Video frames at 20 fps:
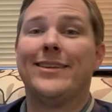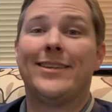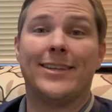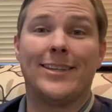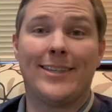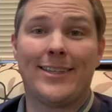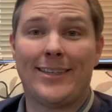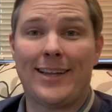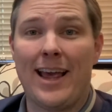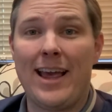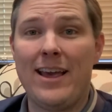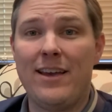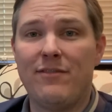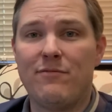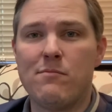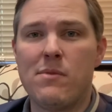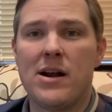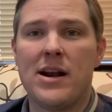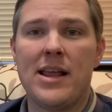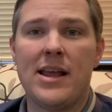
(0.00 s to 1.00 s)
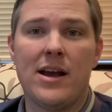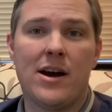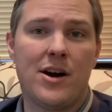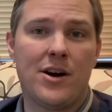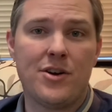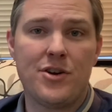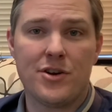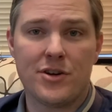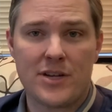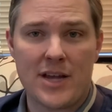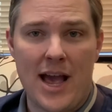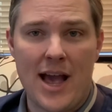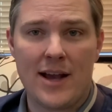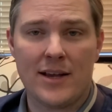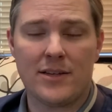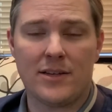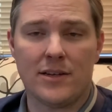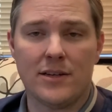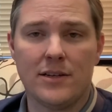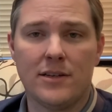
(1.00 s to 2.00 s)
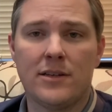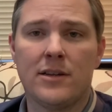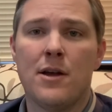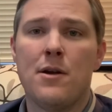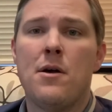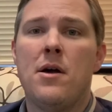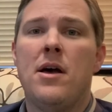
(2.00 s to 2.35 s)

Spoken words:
to save money on your taxes